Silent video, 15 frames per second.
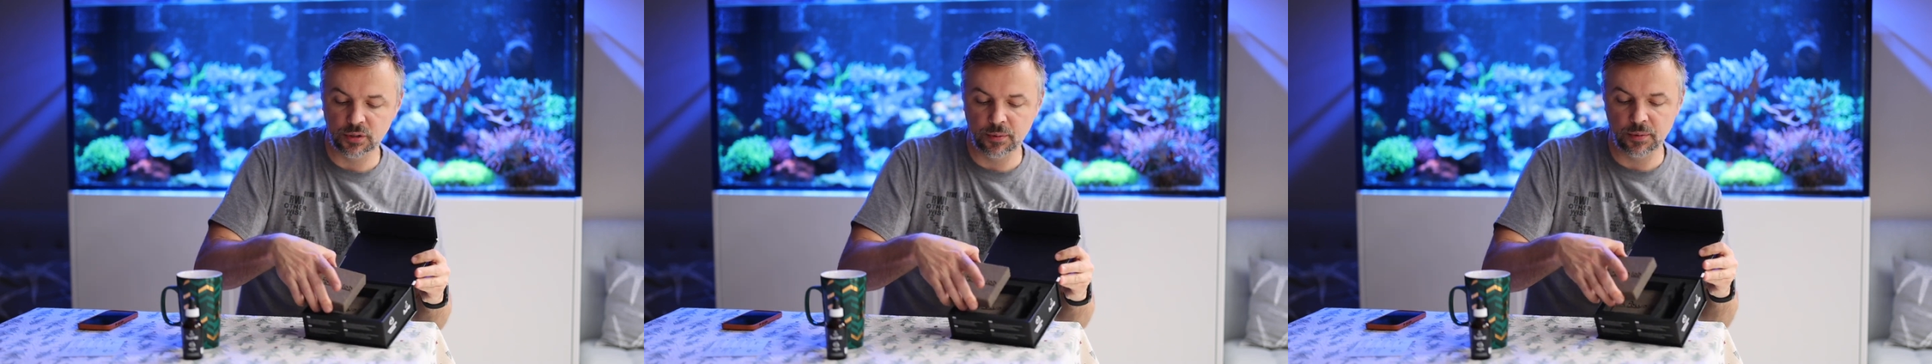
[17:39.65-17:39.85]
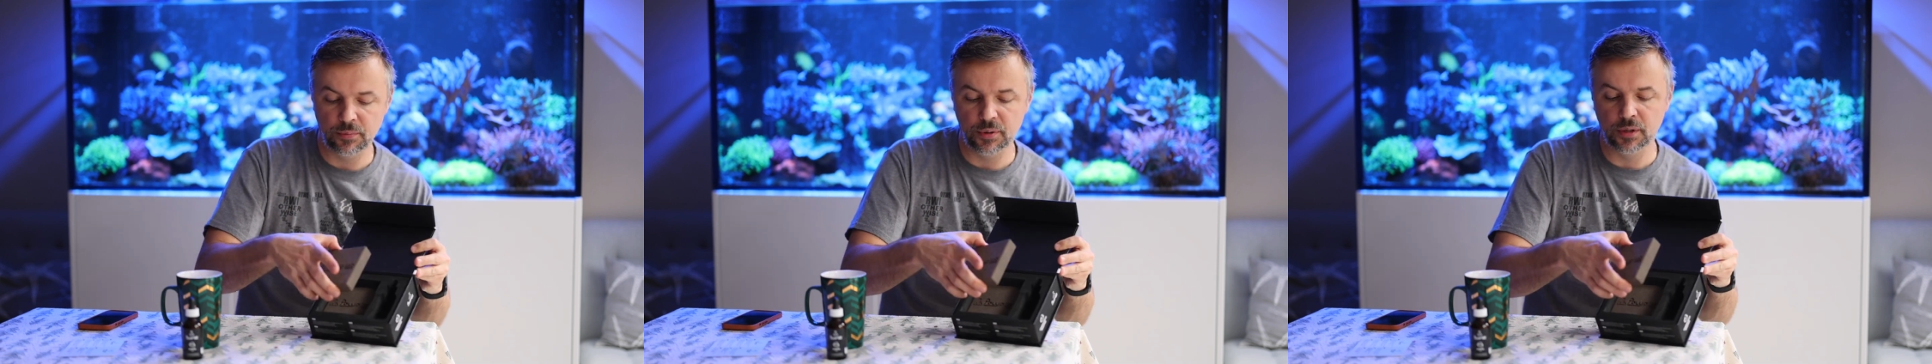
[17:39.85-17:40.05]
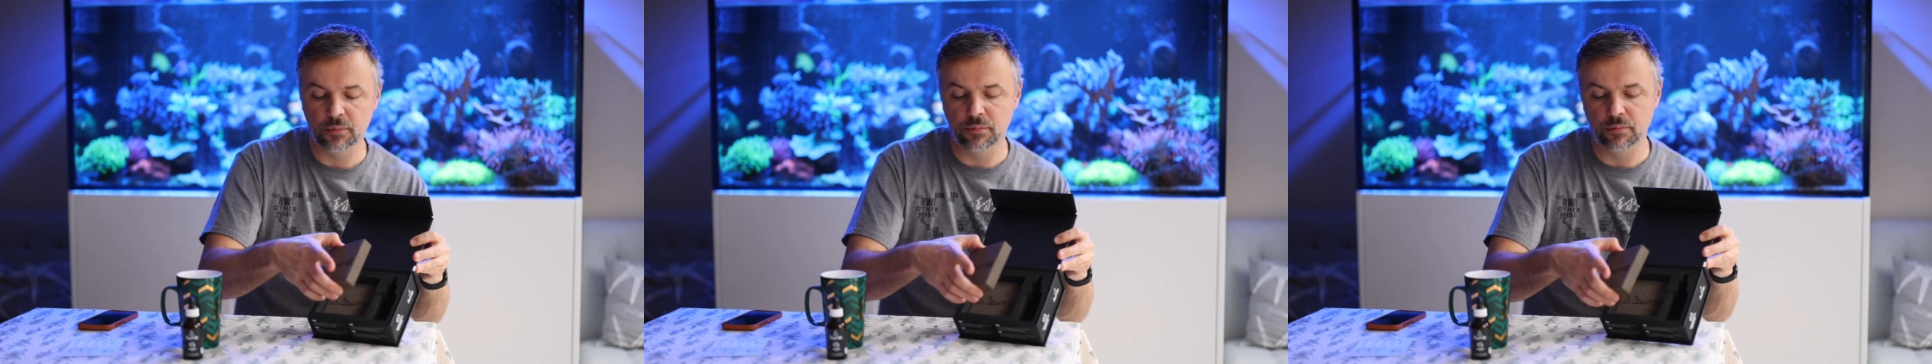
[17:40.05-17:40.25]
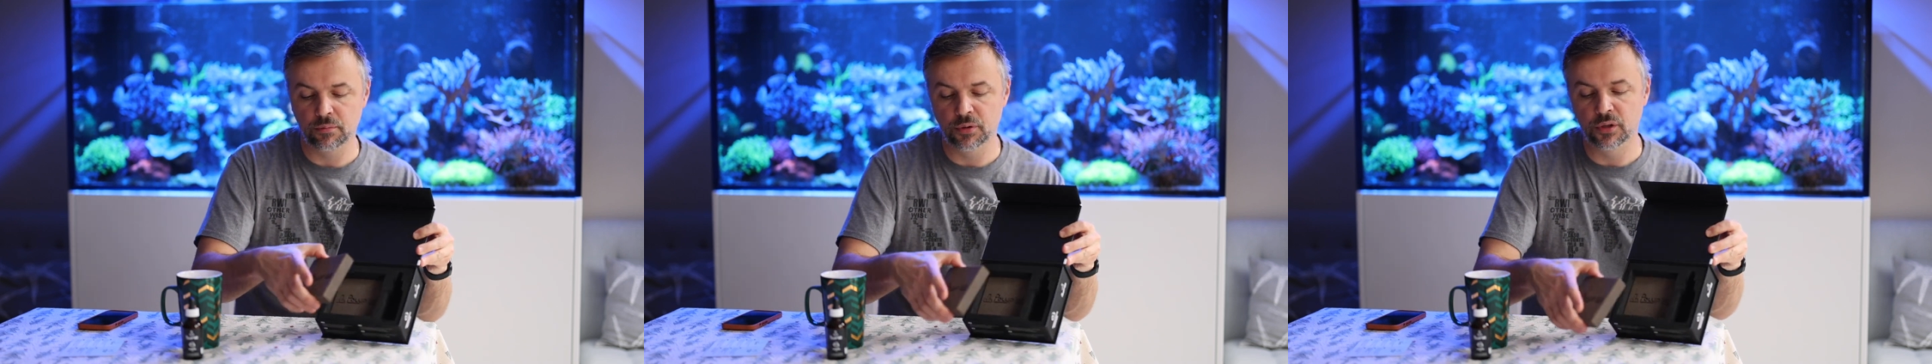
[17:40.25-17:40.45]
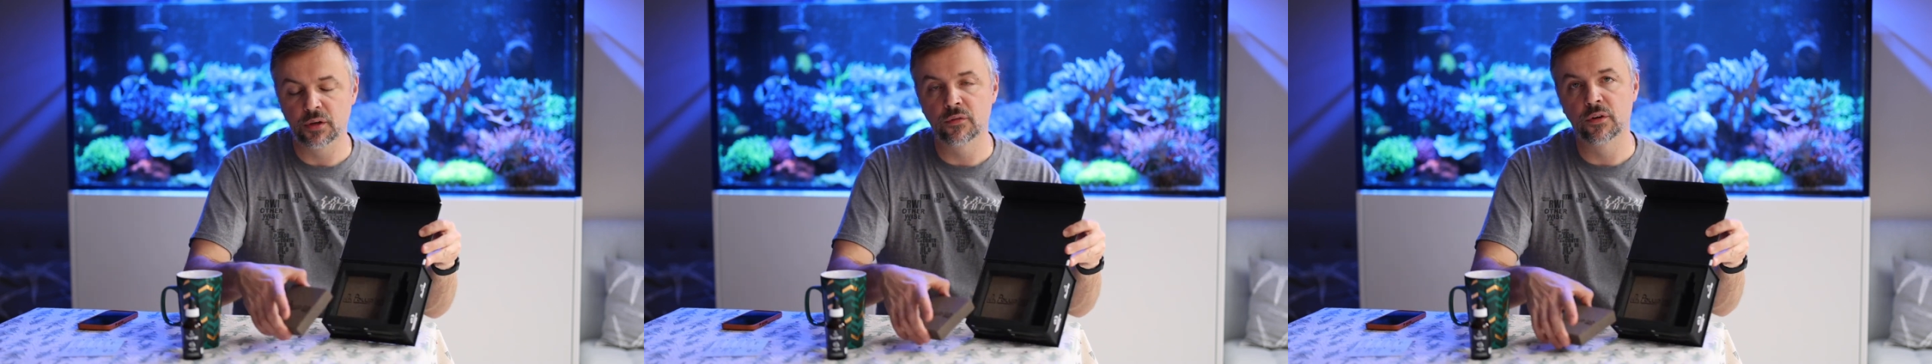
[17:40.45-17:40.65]
I'm a big
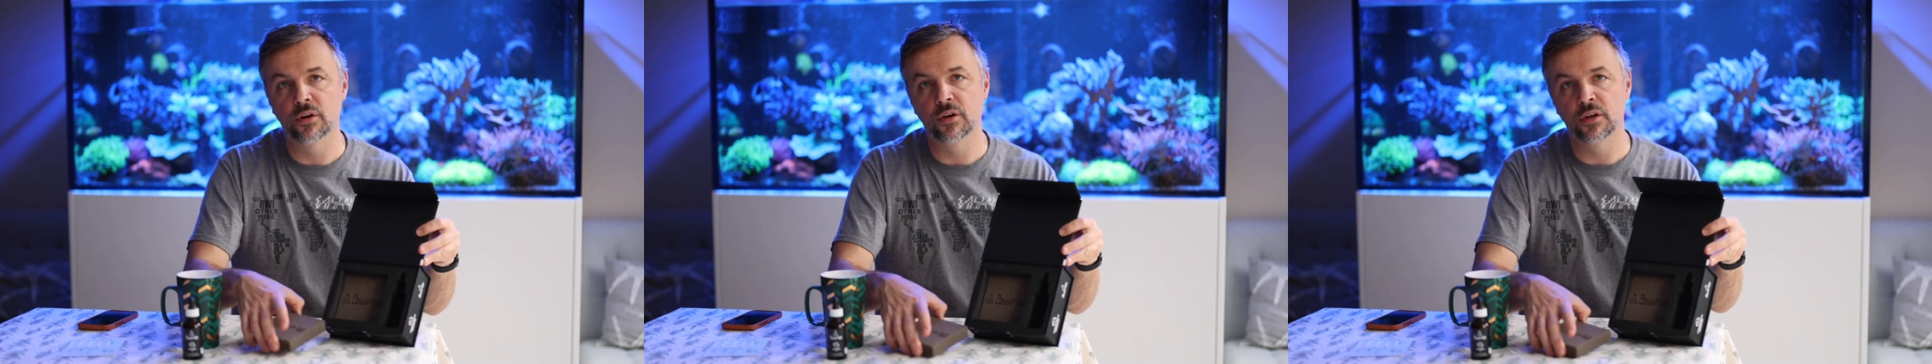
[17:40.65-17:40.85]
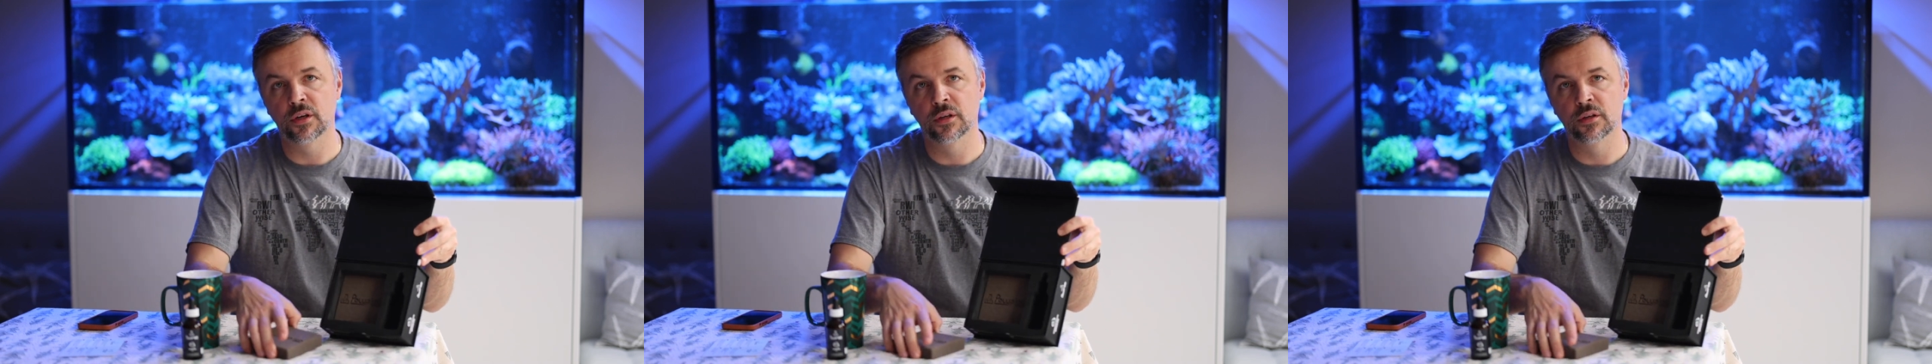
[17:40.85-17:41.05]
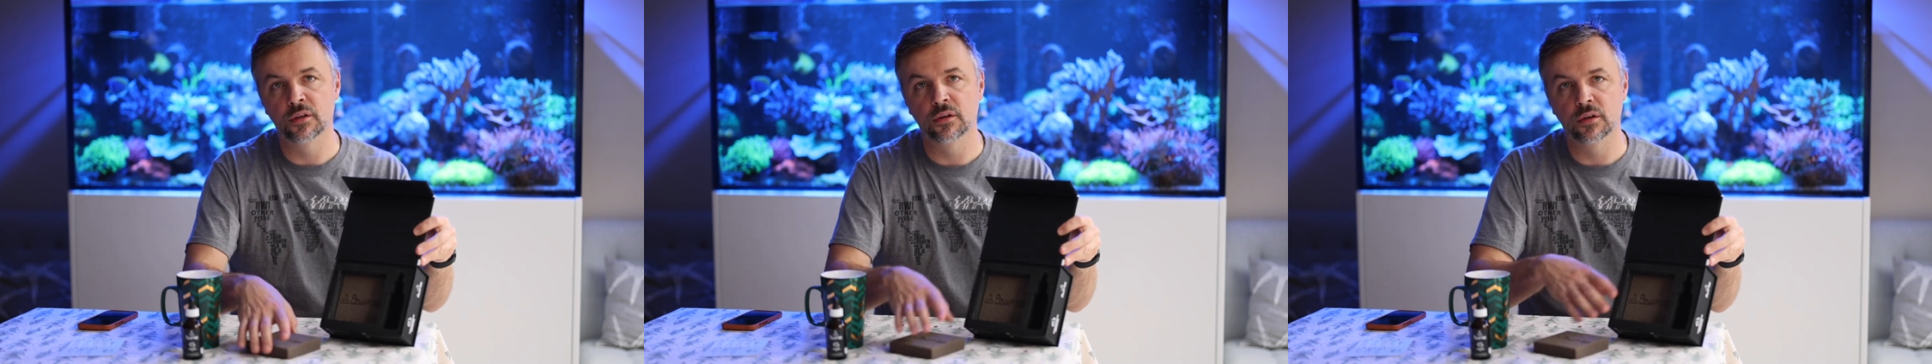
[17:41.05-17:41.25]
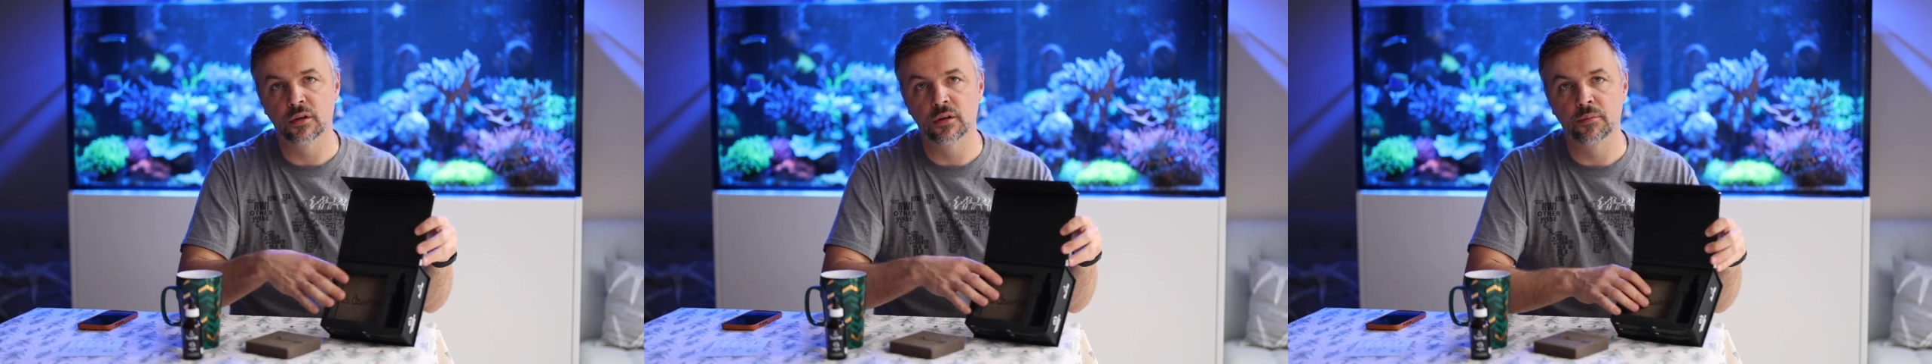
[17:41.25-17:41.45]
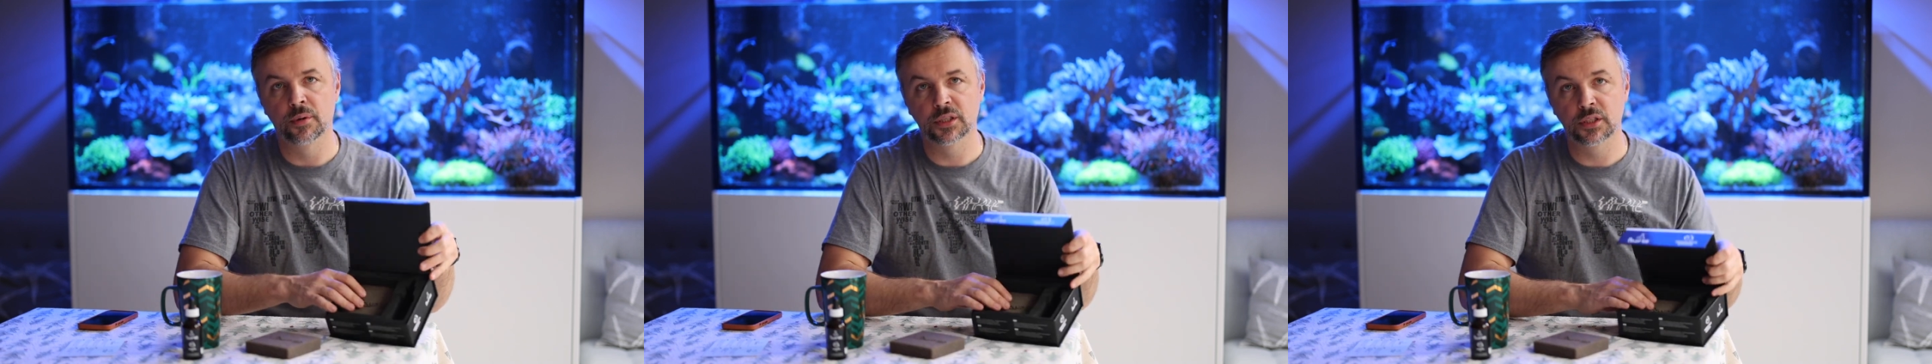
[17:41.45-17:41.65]
believer in
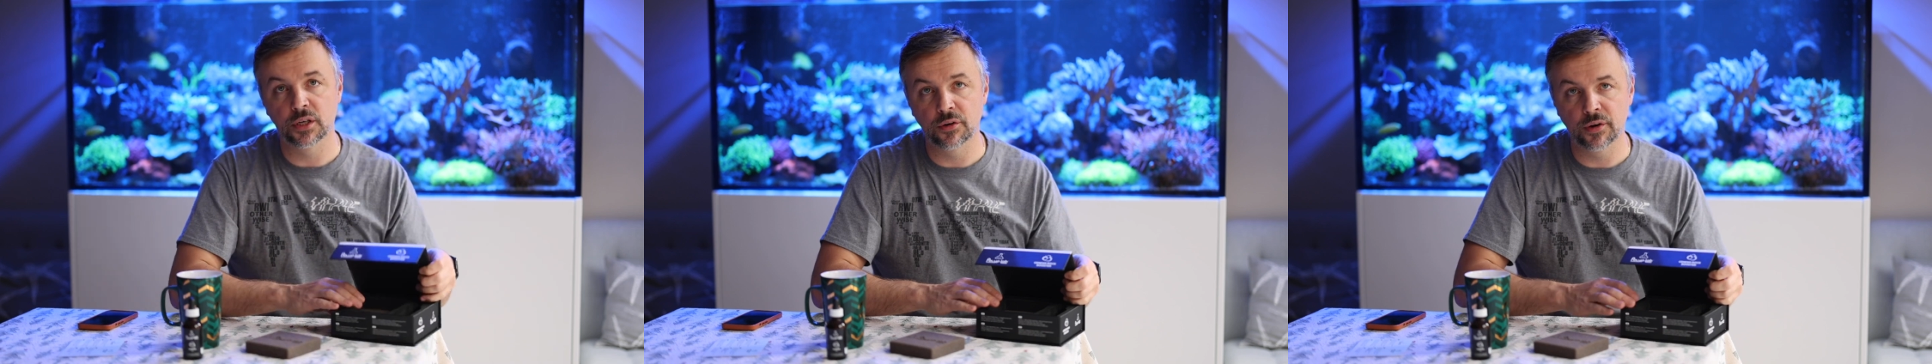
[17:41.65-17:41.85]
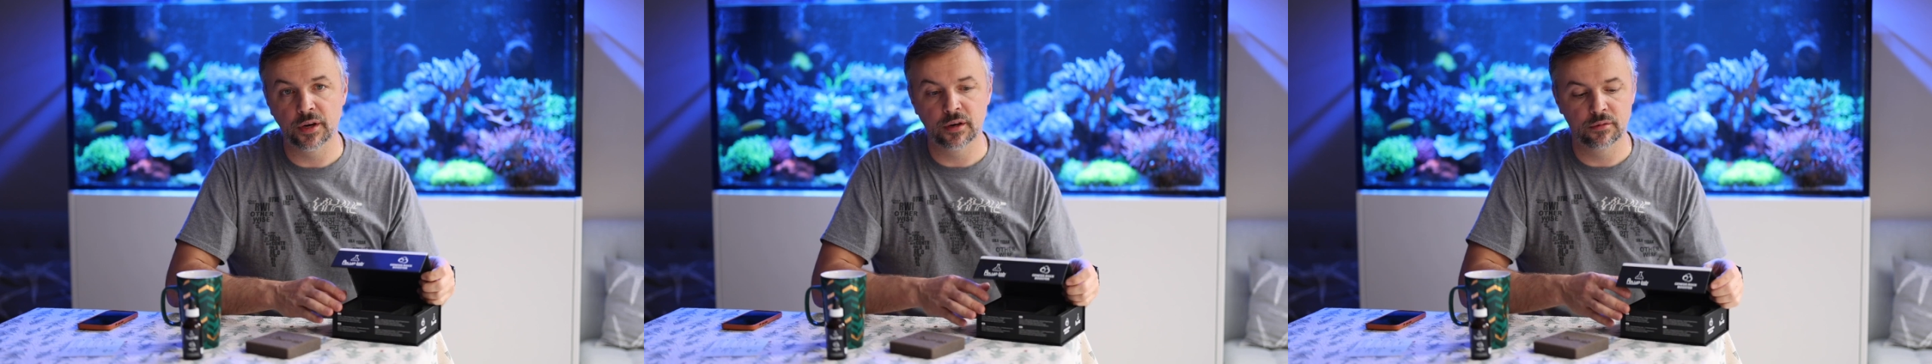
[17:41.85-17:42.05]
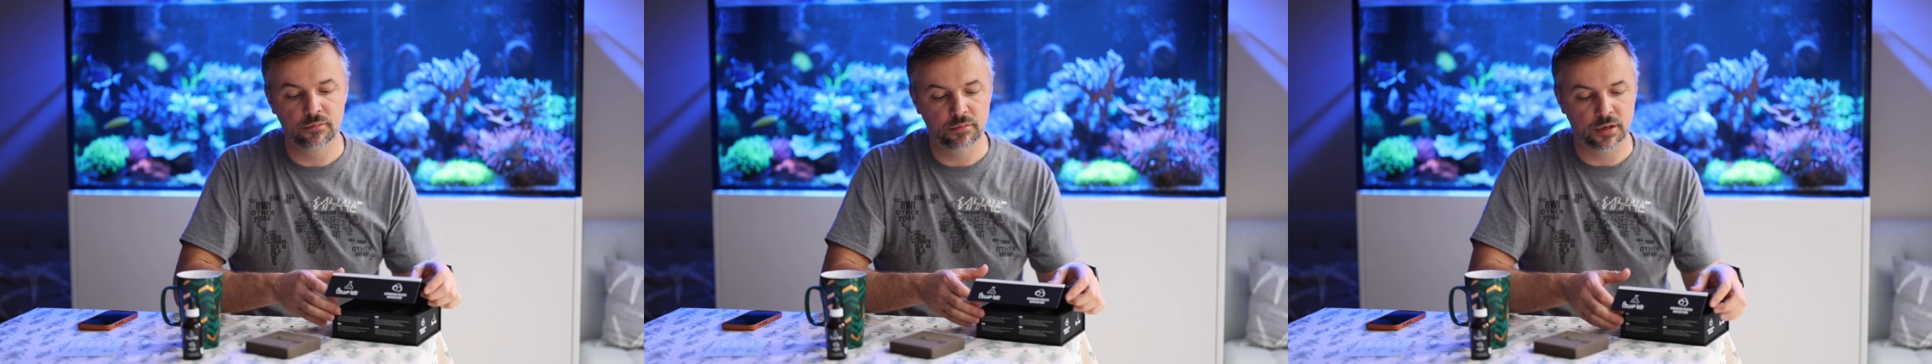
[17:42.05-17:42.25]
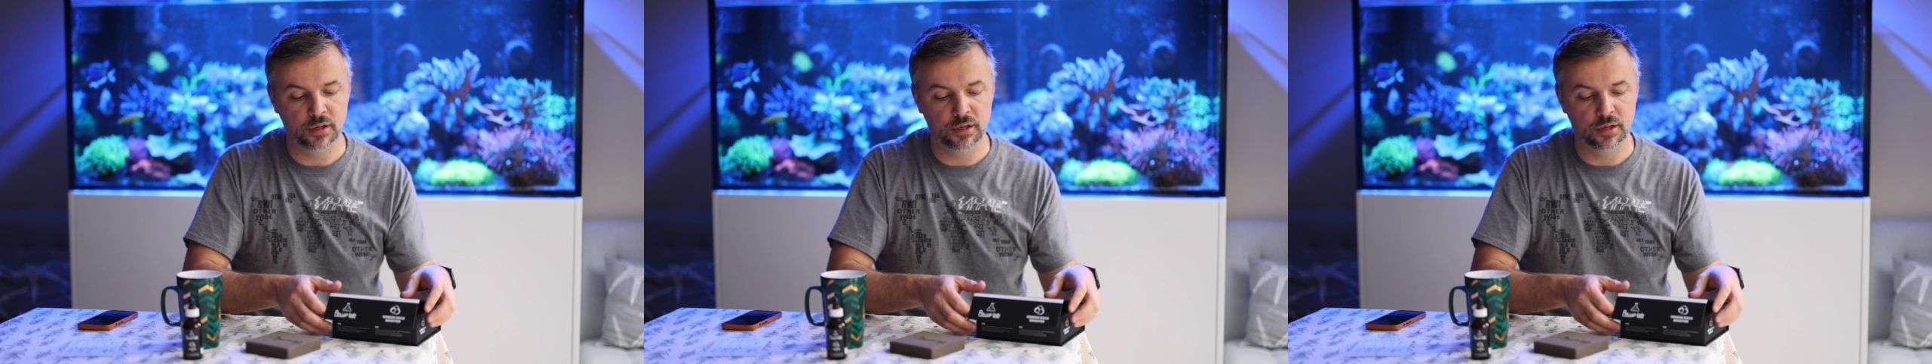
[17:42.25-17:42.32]
bacteria